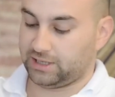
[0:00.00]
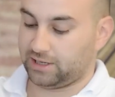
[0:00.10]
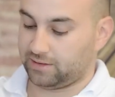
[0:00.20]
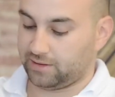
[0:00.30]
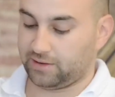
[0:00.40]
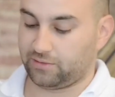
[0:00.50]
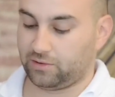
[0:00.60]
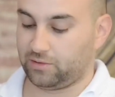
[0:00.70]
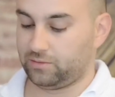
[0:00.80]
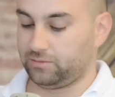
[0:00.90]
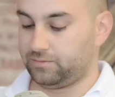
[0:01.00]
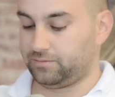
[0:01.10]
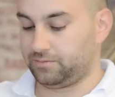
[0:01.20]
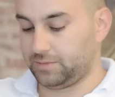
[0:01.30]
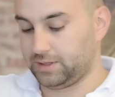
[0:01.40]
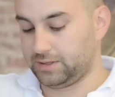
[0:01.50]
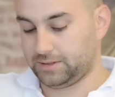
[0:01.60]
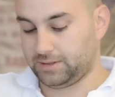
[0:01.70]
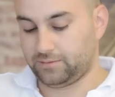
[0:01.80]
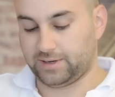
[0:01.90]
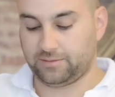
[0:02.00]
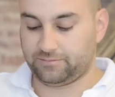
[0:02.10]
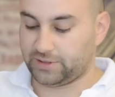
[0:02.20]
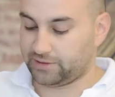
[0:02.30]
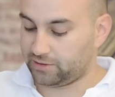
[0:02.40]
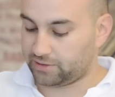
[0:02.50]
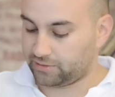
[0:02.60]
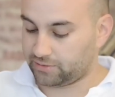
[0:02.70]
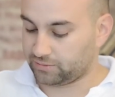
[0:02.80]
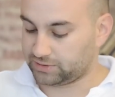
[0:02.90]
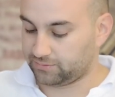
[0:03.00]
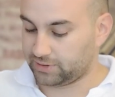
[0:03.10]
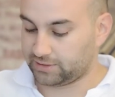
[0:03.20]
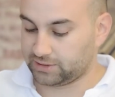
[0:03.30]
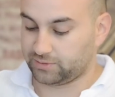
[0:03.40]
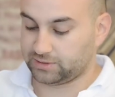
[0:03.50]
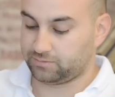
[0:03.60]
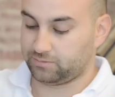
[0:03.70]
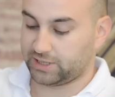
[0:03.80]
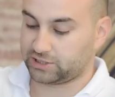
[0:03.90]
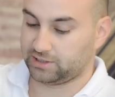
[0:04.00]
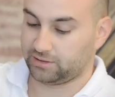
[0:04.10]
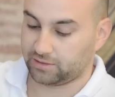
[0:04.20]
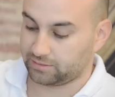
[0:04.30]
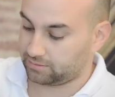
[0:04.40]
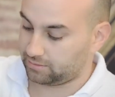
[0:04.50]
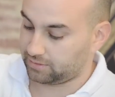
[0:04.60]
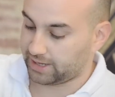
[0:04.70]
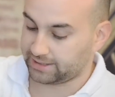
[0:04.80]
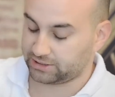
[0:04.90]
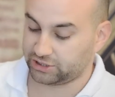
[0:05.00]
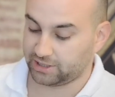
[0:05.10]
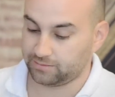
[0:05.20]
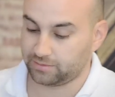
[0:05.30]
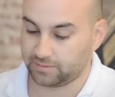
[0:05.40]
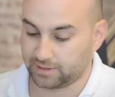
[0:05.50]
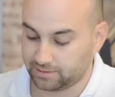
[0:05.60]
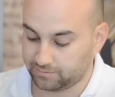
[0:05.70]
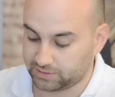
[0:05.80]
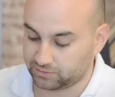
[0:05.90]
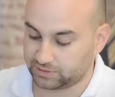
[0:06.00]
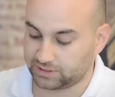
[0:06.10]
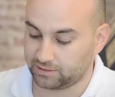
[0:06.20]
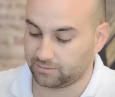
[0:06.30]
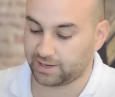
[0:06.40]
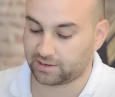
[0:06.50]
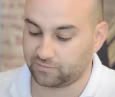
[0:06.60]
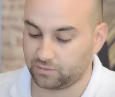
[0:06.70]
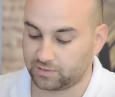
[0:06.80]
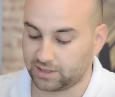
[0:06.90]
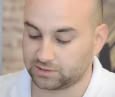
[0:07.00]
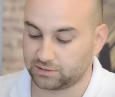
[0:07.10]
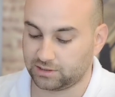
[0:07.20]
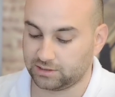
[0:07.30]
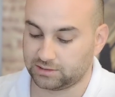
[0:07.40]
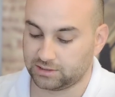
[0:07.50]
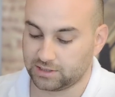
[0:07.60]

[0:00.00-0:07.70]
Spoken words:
Yeah, they're all. Well, no, they're not all similar. This one's actually not that cheap. This will set you back a few $1,000s.